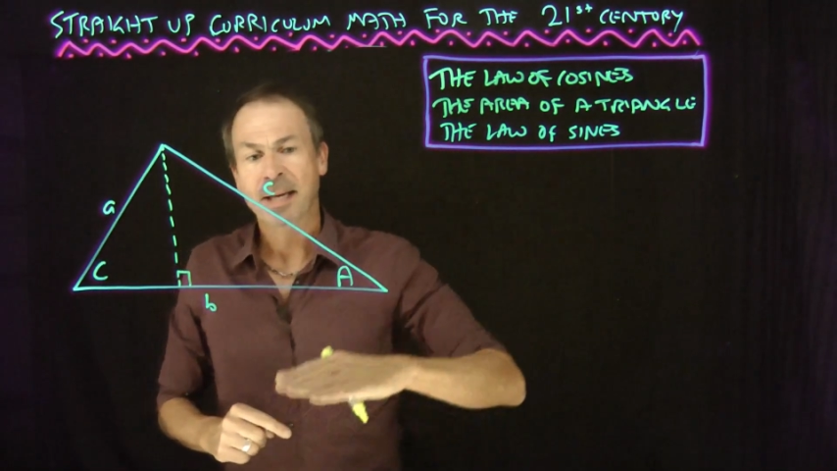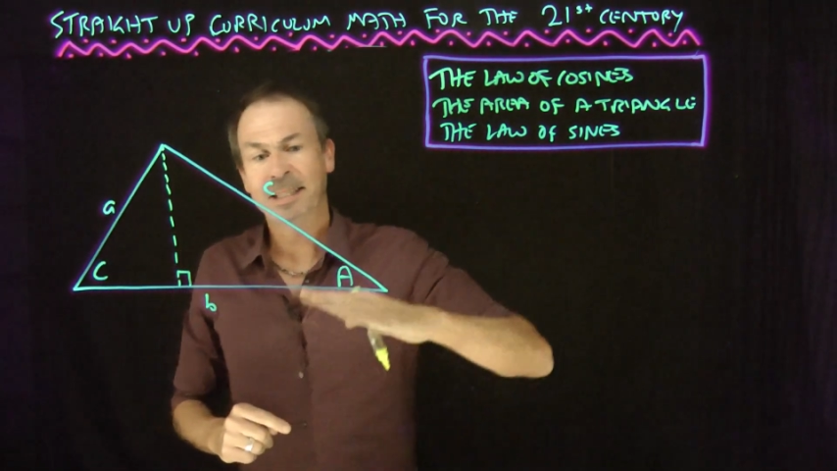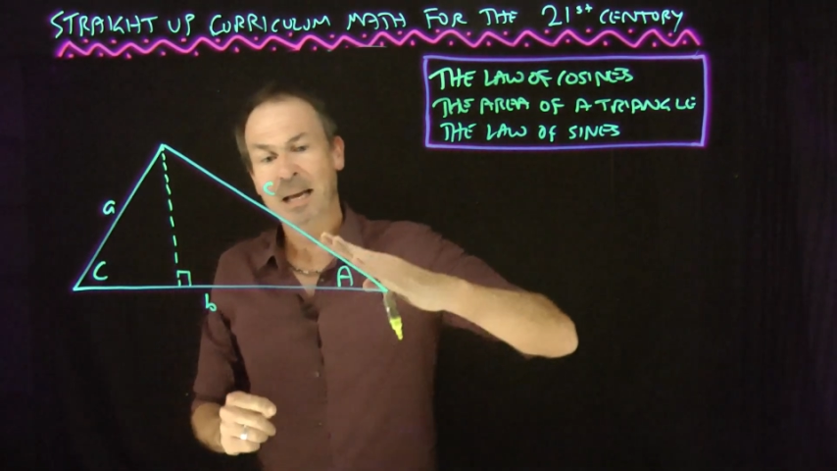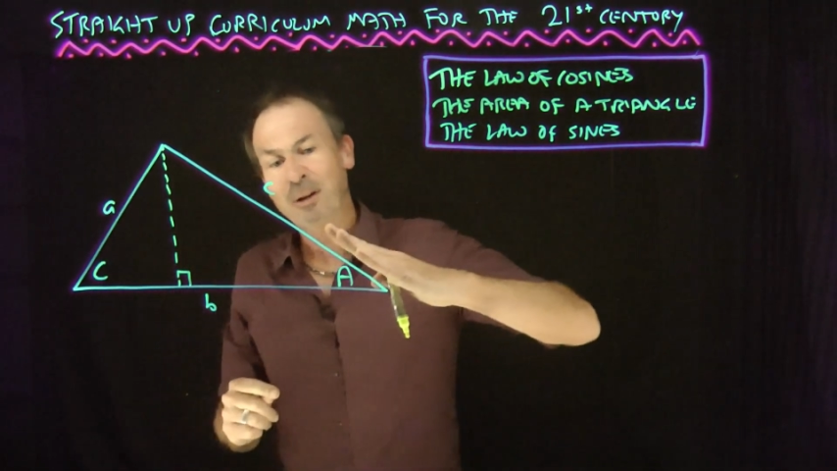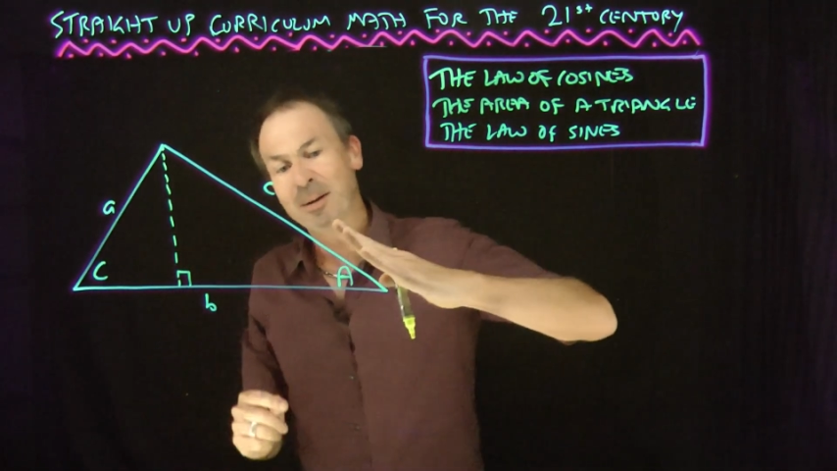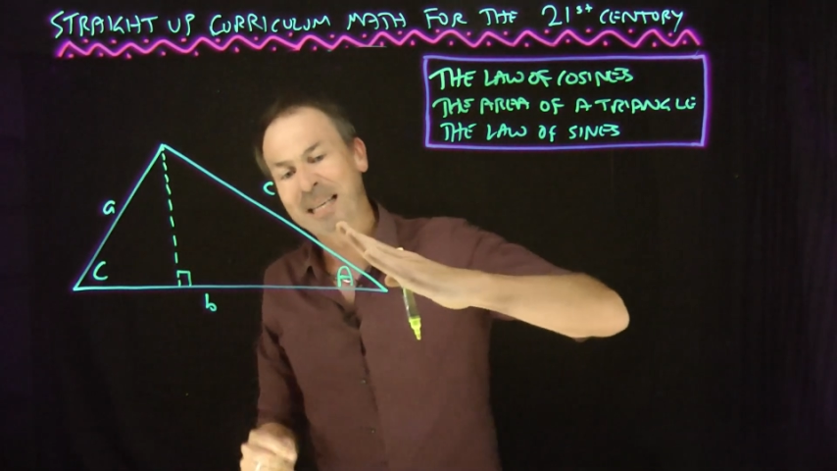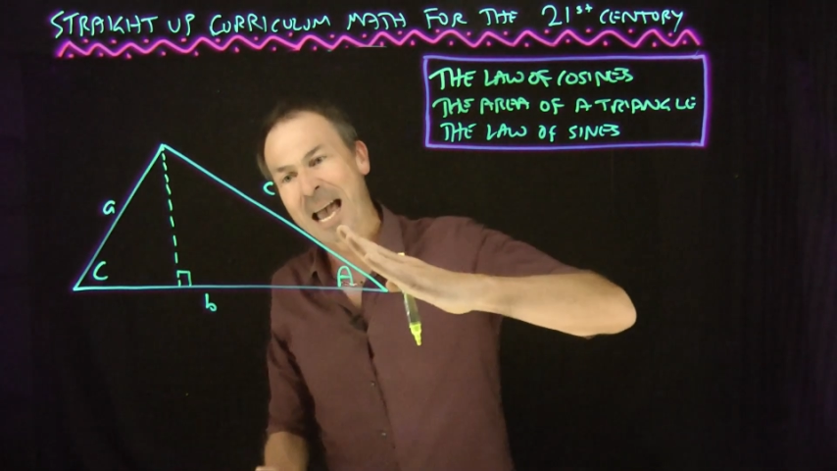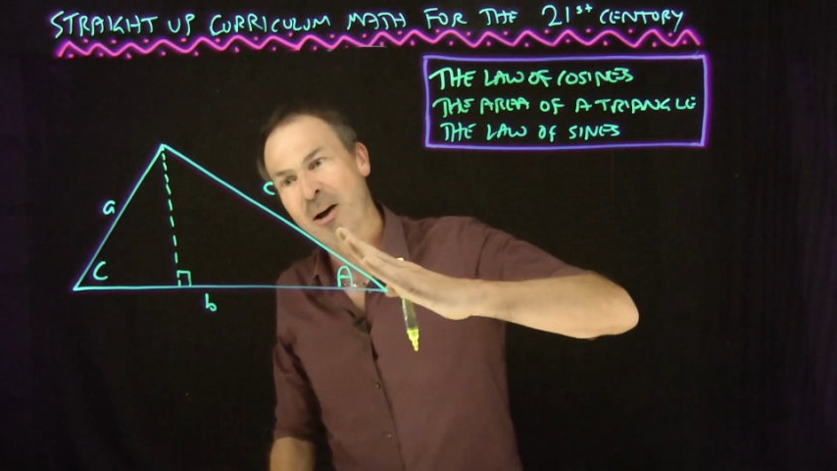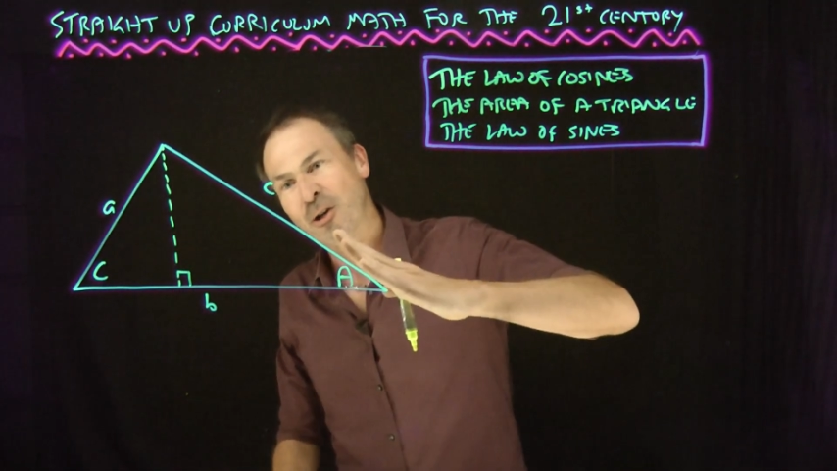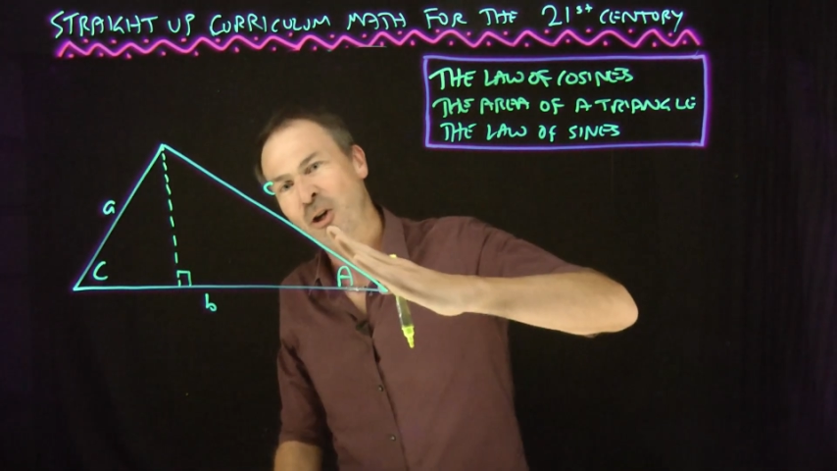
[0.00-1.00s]
Sometimes
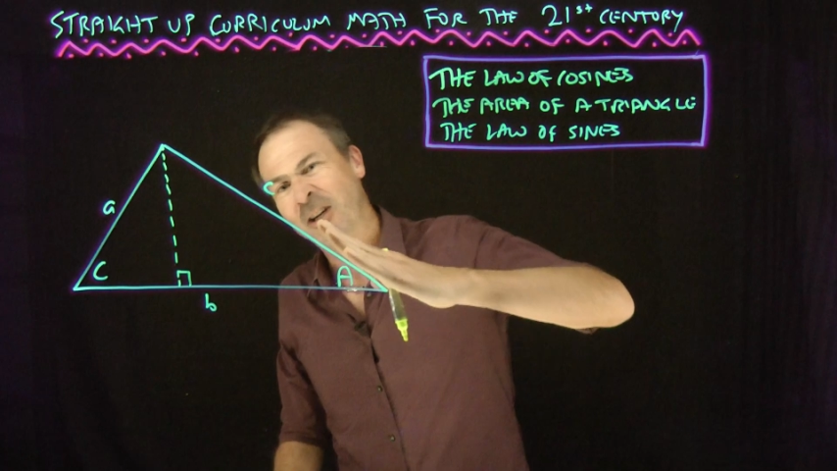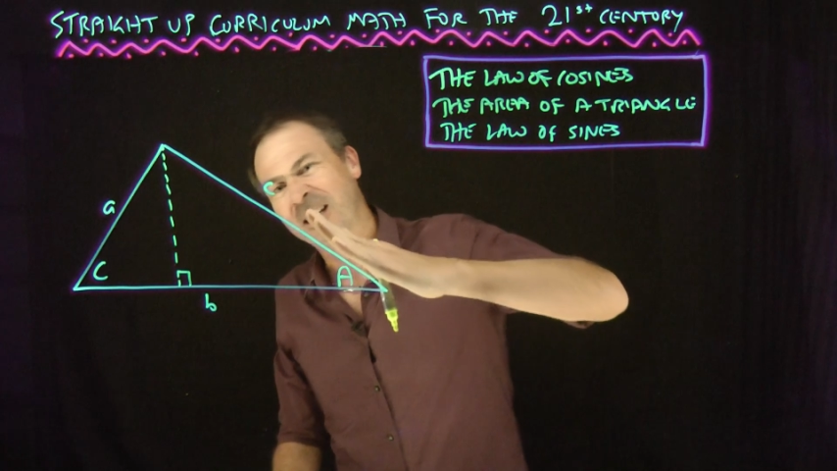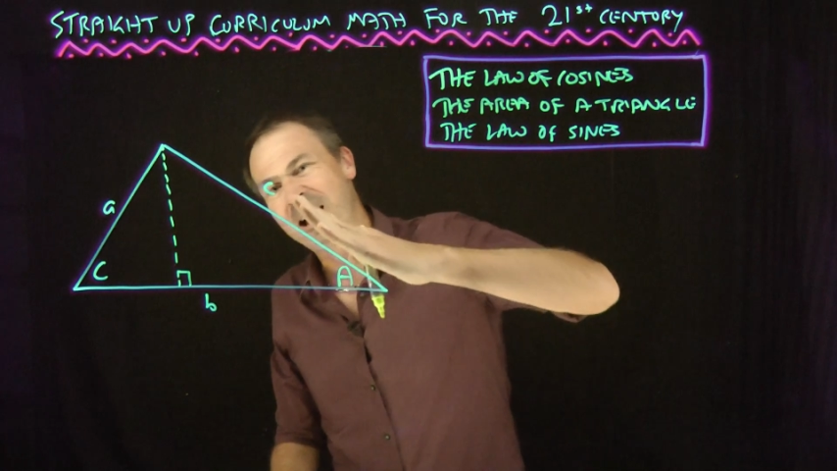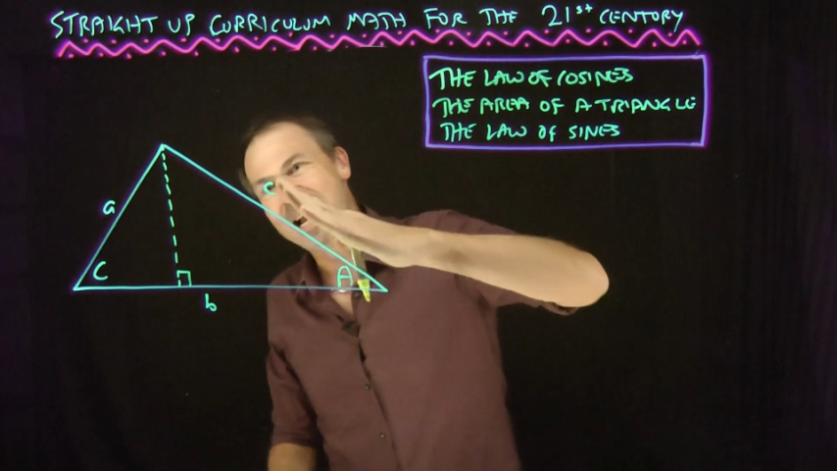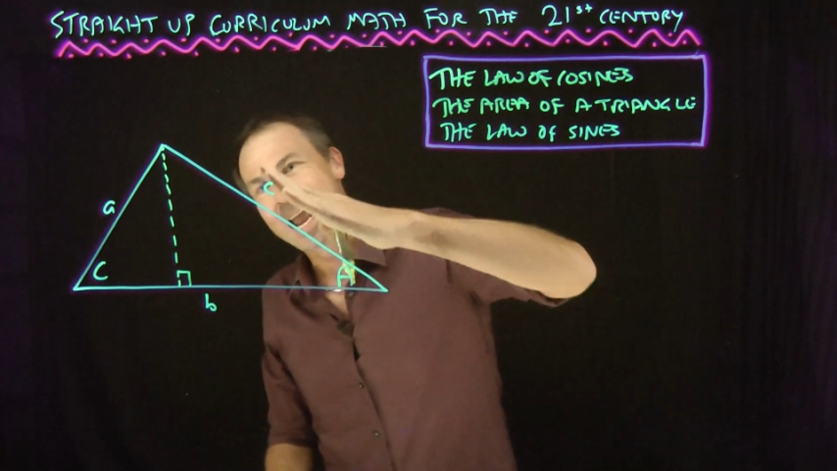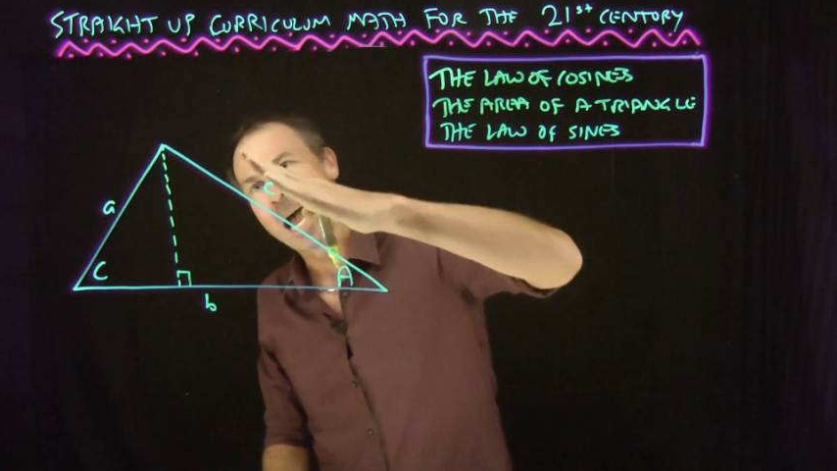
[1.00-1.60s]
the altitude can lie